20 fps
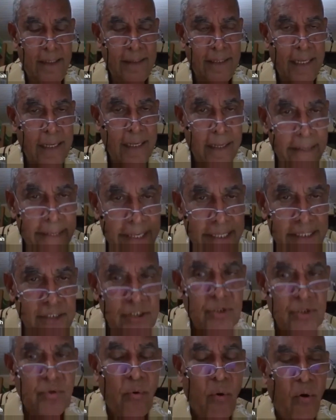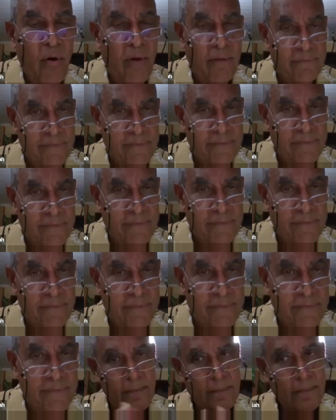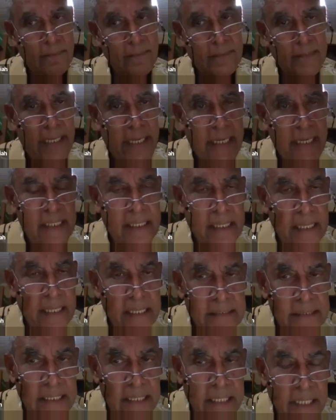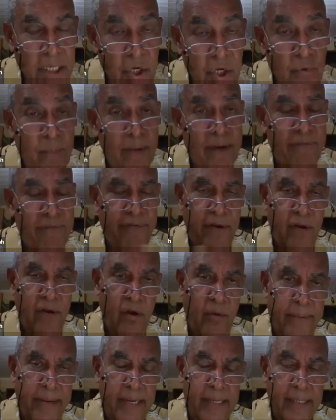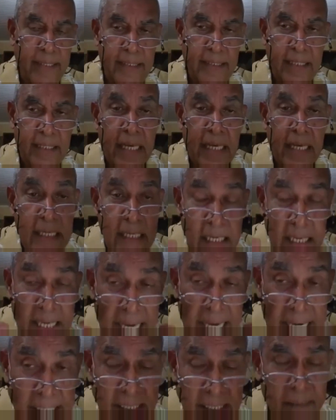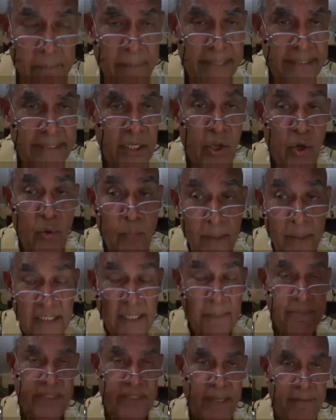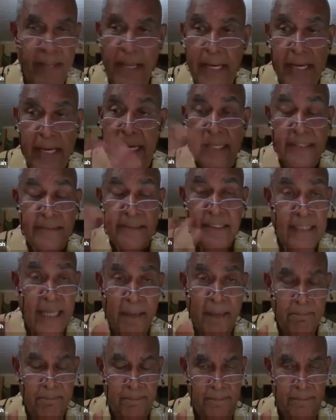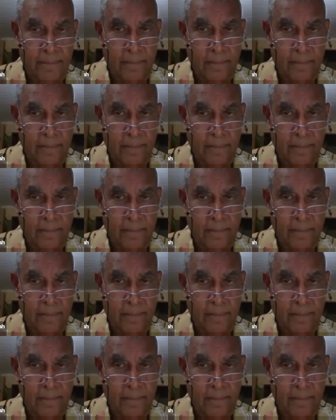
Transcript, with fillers: that mm-hmm. leads to all of this it is a human phenomena created by the human themselves. It doesn't come